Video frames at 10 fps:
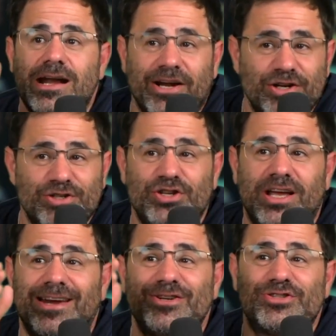Now here's
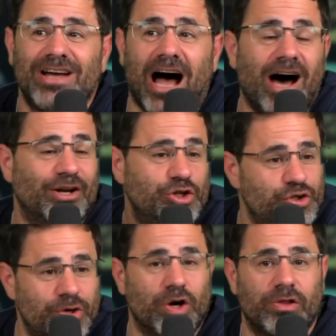the, here's the
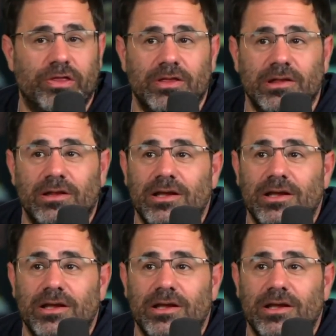honest truth.